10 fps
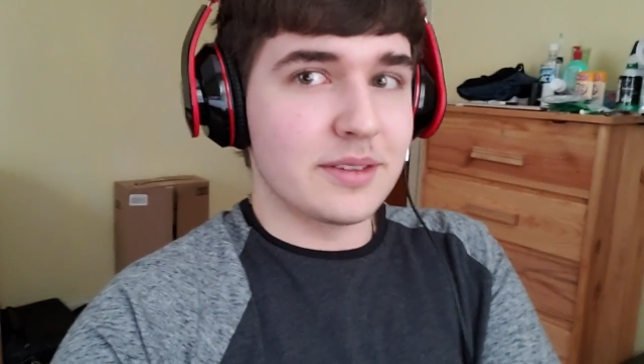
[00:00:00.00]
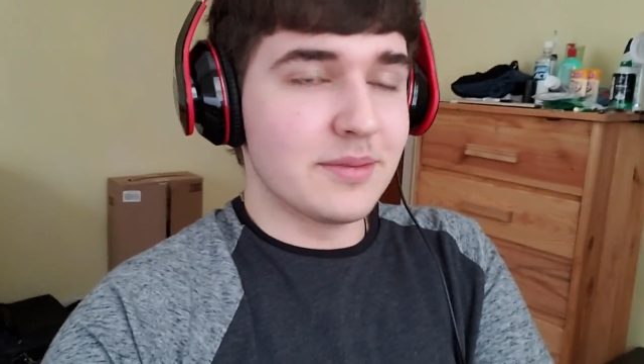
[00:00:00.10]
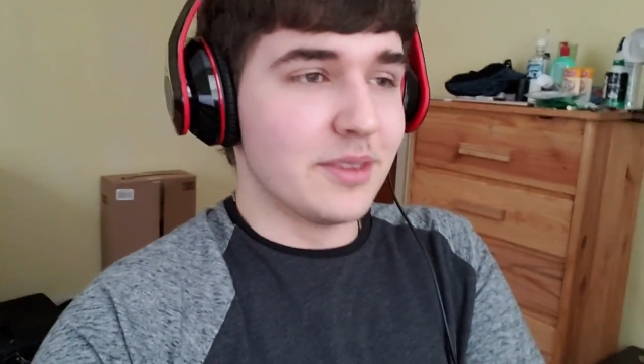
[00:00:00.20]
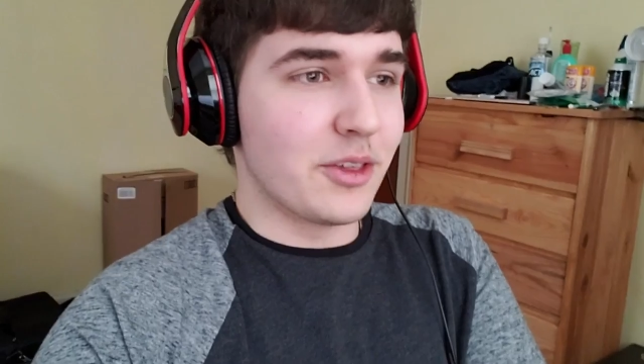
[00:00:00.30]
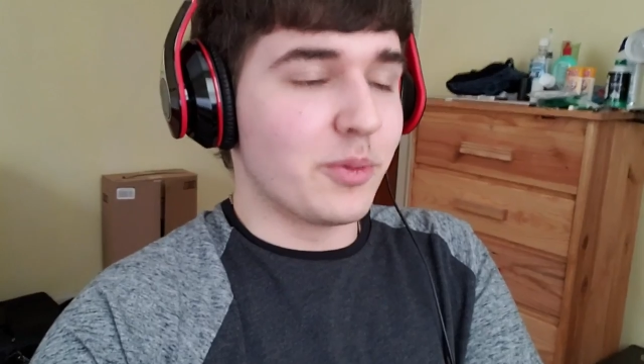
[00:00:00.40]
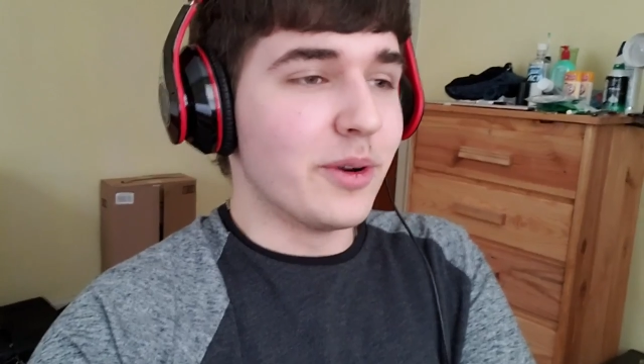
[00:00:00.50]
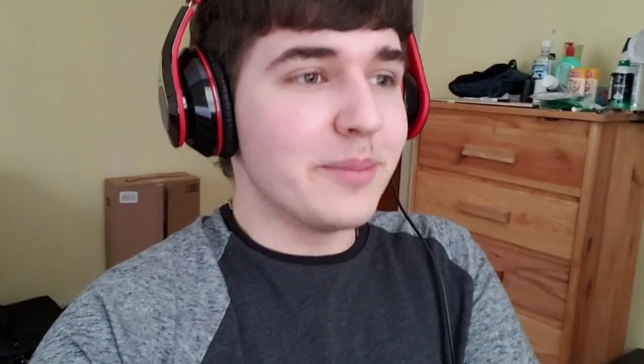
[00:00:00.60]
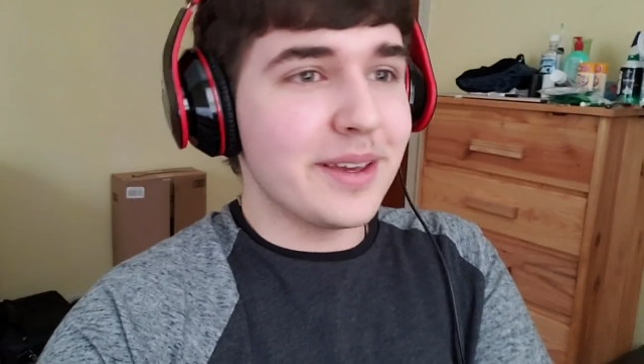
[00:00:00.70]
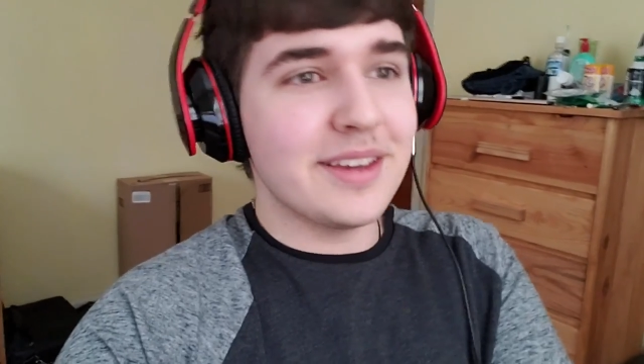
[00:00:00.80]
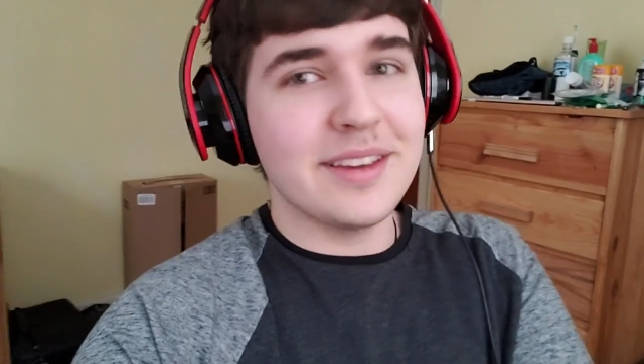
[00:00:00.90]
This wouldn't
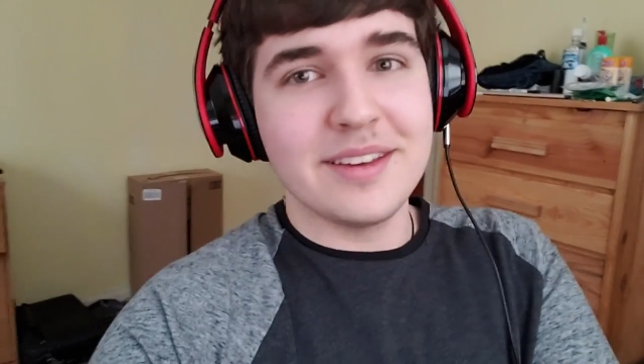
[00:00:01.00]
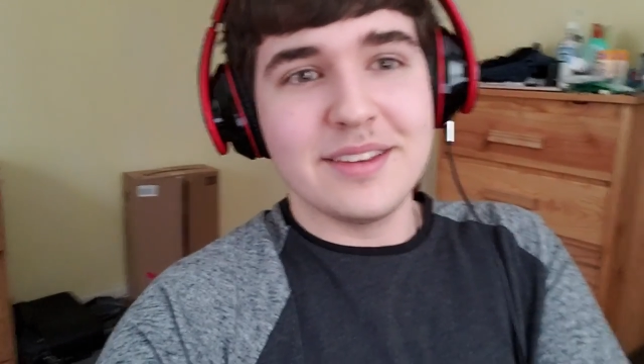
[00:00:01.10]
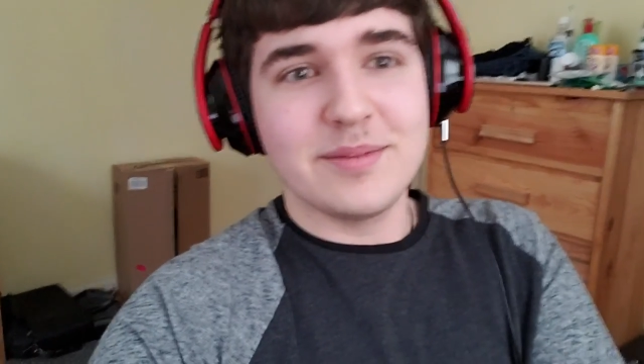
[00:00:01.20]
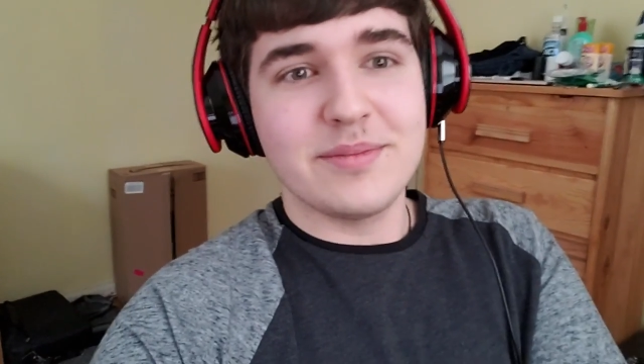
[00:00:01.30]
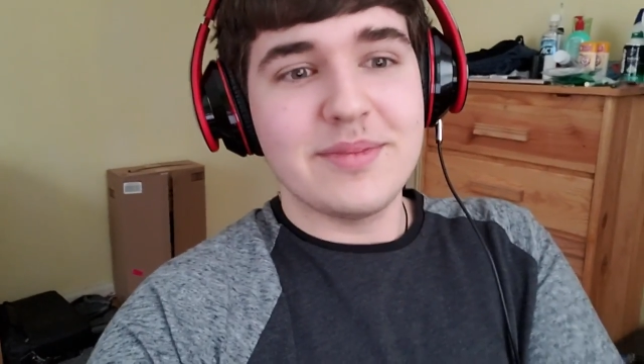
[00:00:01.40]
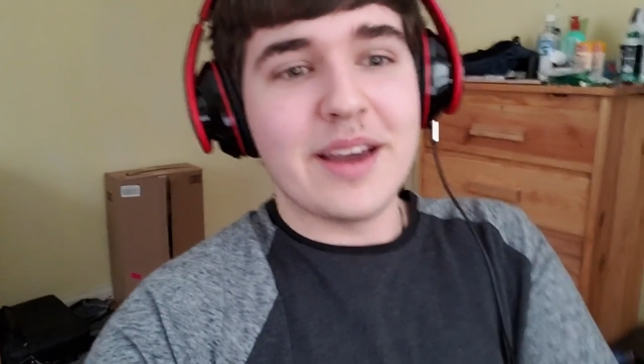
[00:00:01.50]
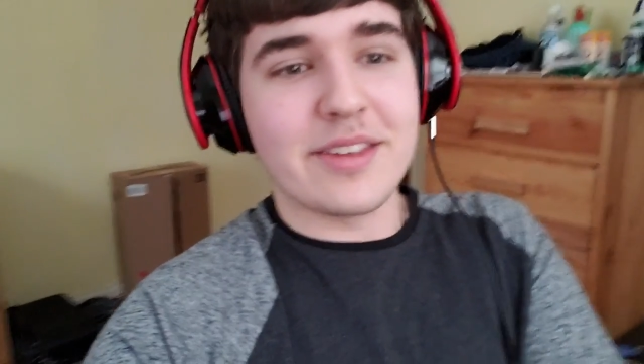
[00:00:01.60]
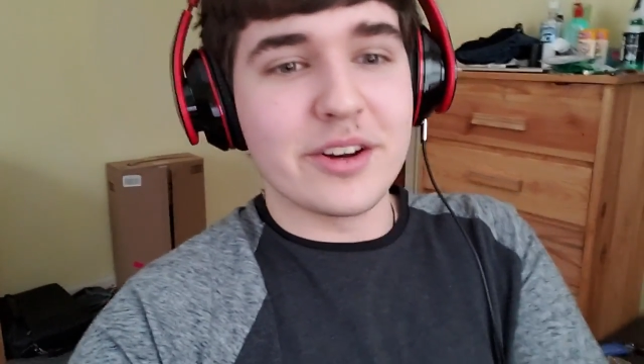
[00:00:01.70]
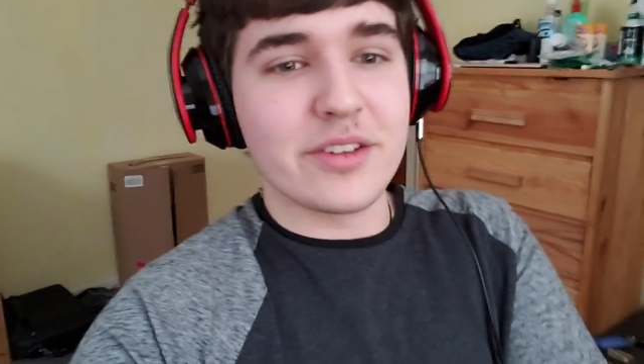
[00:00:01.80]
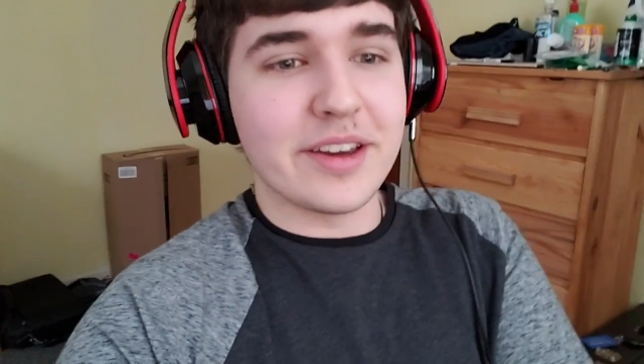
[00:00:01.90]
be
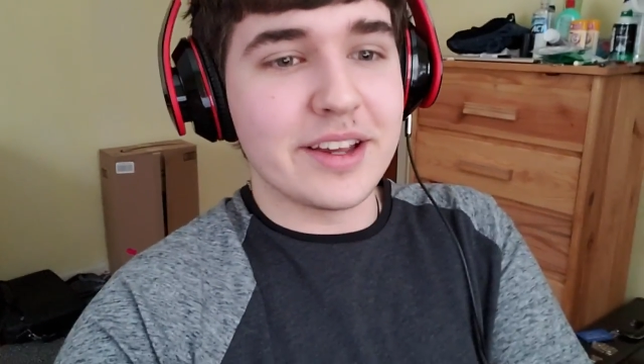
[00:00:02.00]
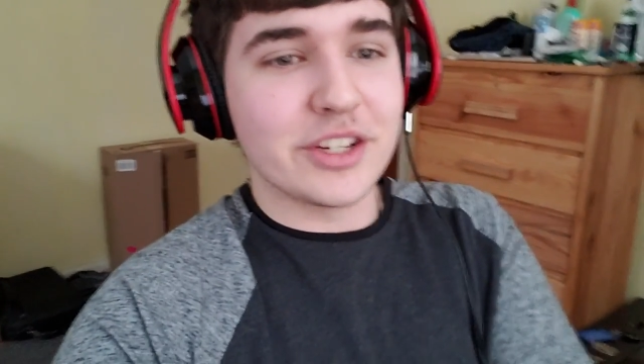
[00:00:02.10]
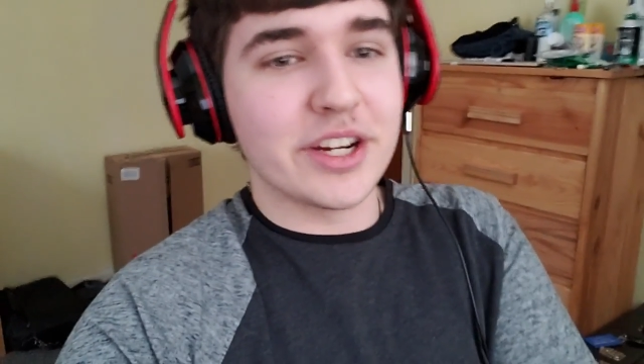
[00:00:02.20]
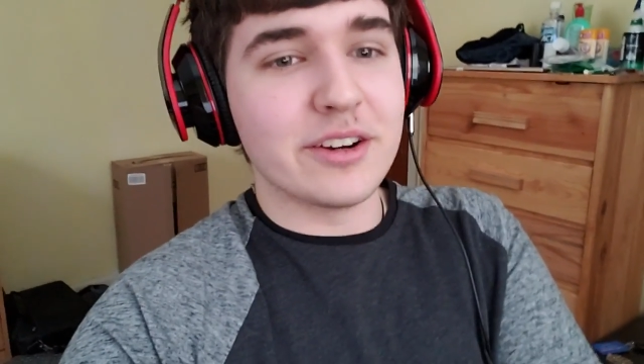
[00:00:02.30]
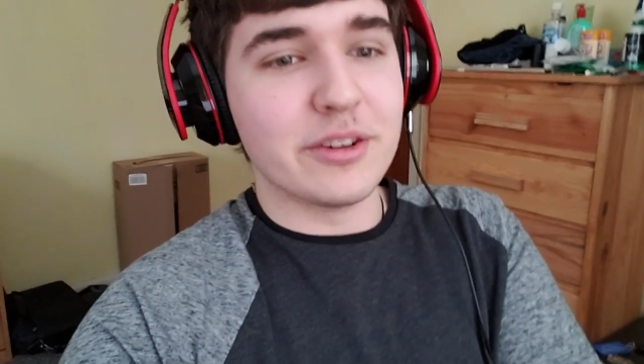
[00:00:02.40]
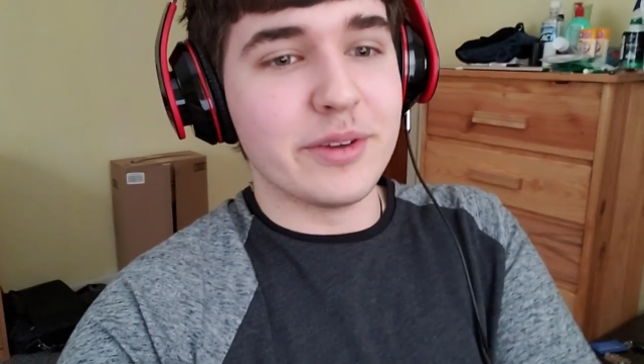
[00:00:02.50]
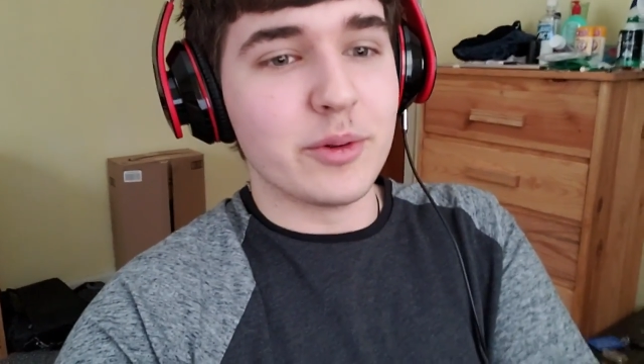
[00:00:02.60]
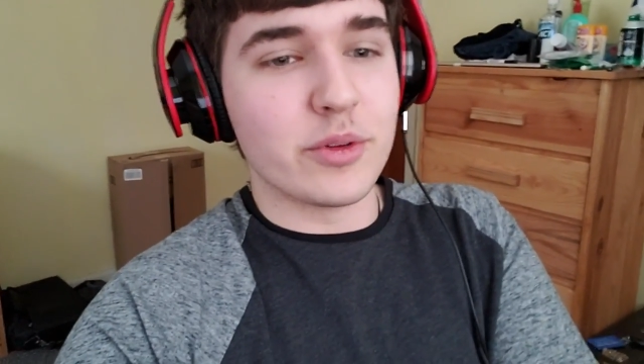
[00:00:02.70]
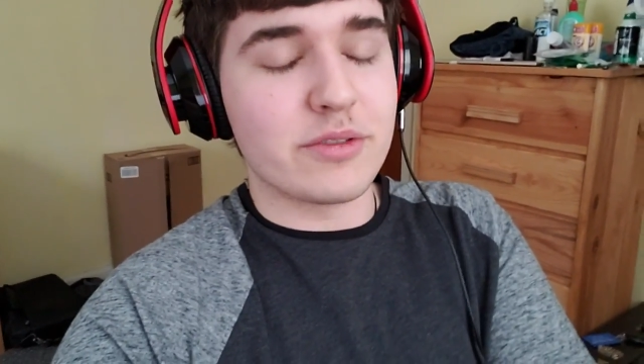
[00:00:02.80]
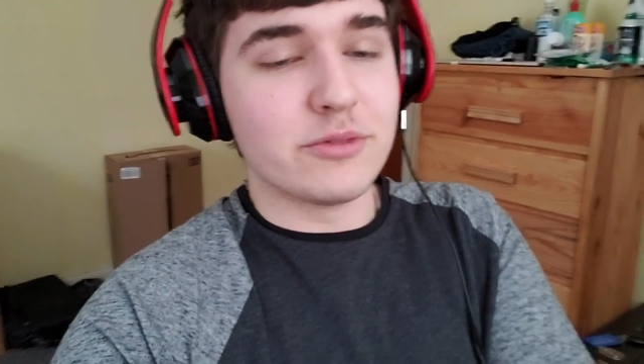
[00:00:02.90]
as entertaining a channel if it
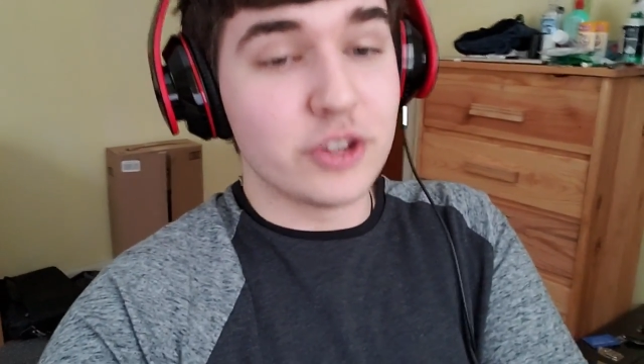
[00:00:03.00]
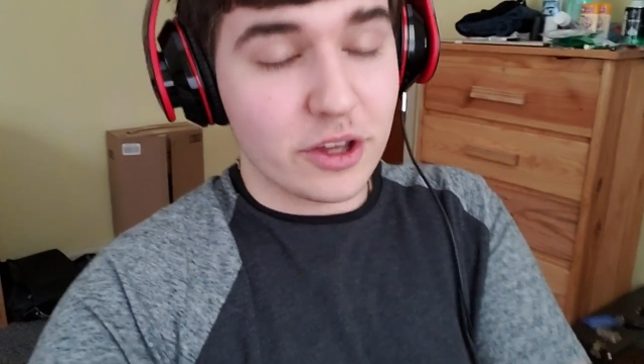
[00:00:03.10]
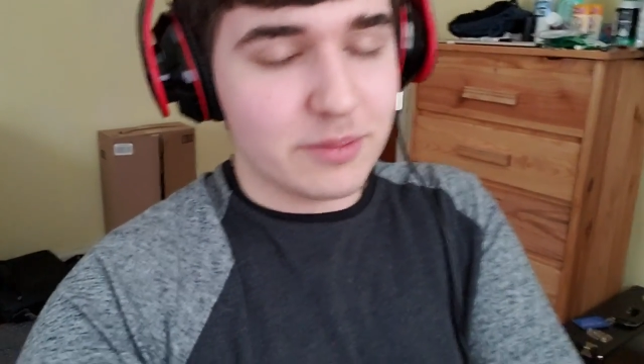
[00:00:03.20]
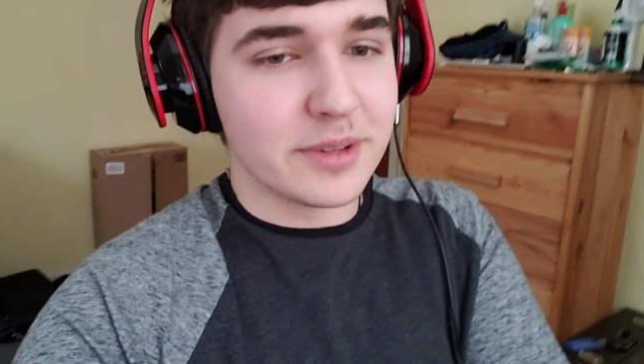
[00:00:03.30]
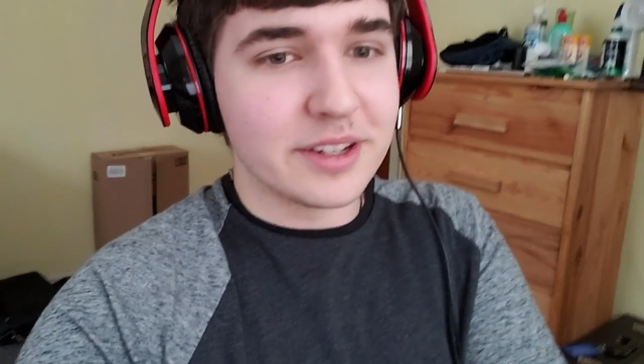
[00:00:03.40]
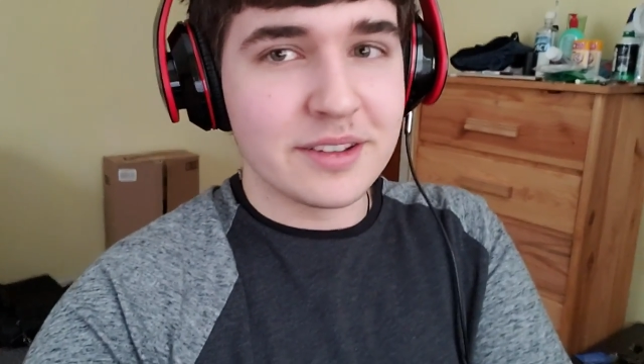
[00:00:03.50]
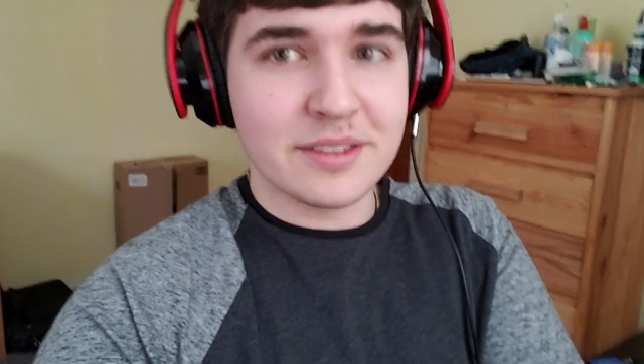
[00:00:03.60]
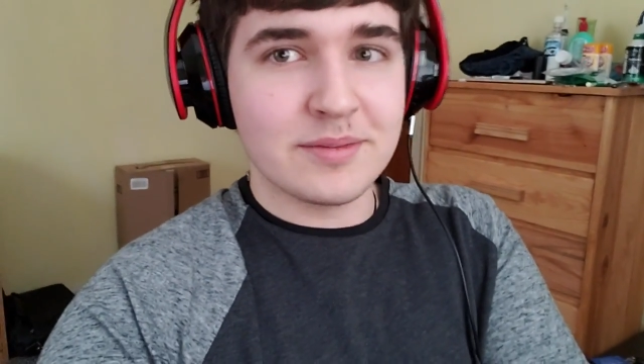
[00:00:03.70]
was just me.